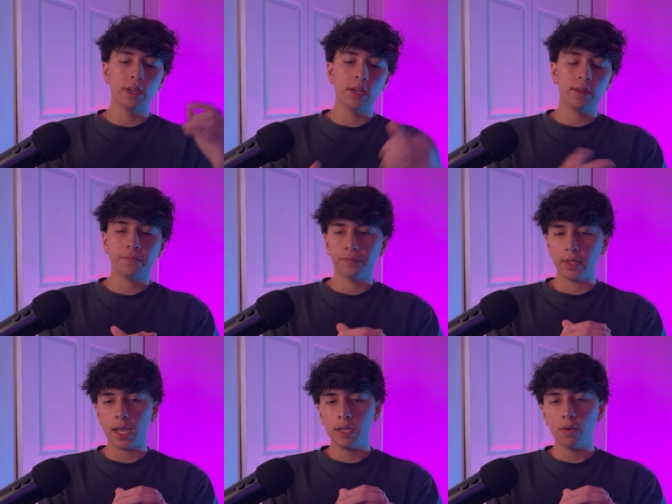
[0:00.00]
good,
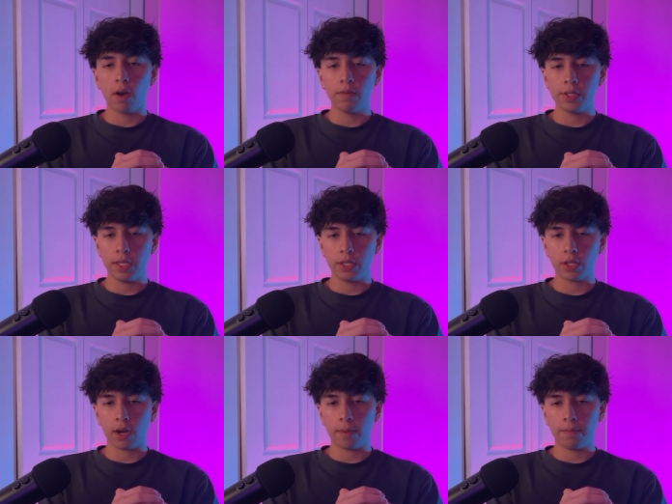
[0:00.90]
then you obviously
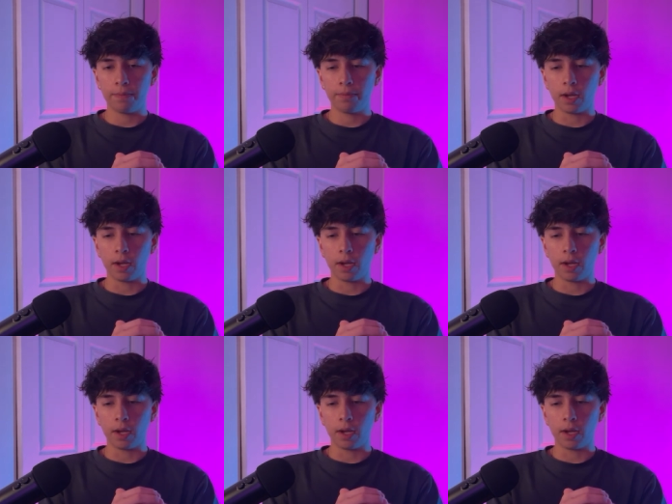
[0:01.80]
start